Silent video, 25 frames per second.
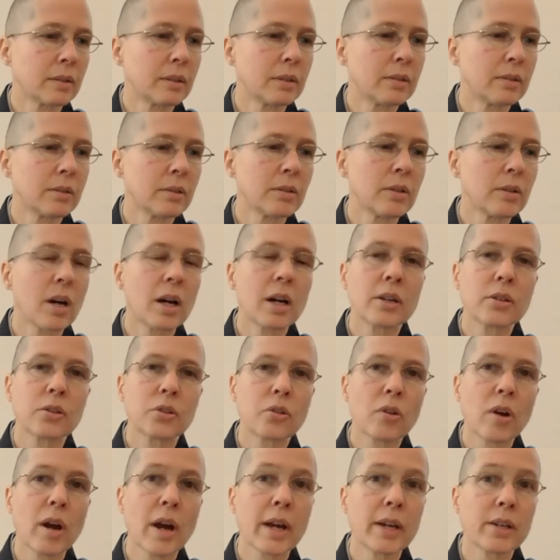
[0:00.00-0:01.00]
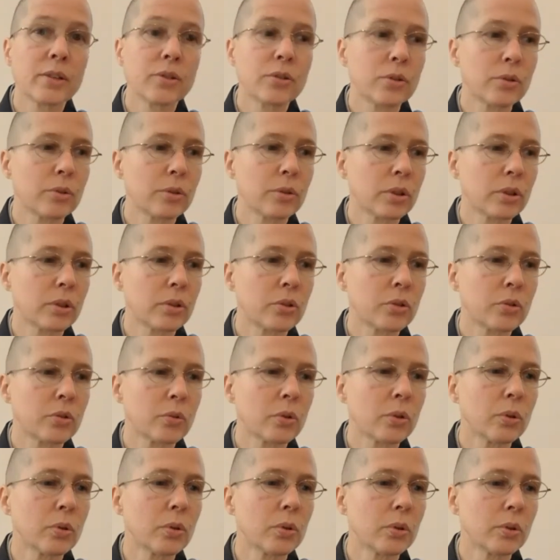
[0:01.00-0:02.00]
Do not try to
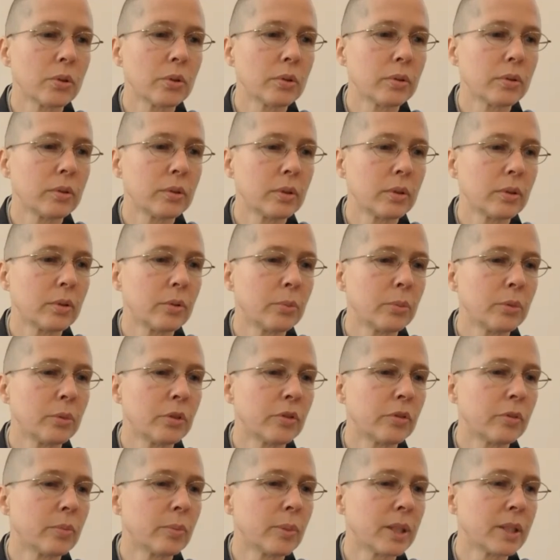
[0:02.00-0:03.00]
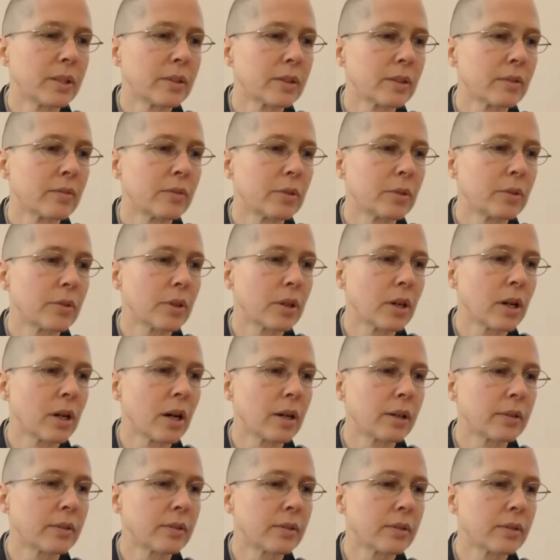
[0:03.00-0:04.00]
control movements of your
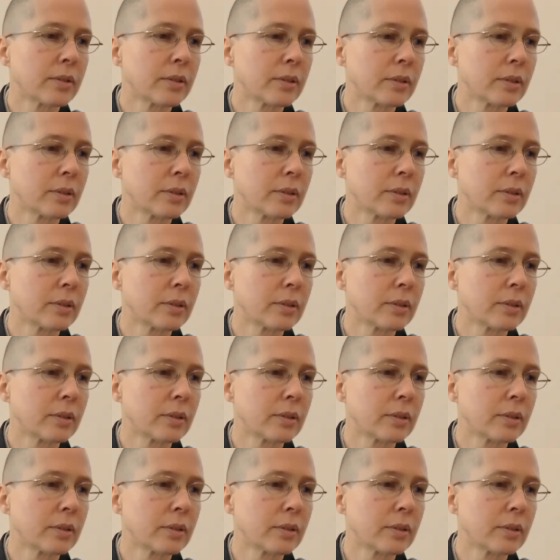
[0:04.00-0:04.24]
thoughts.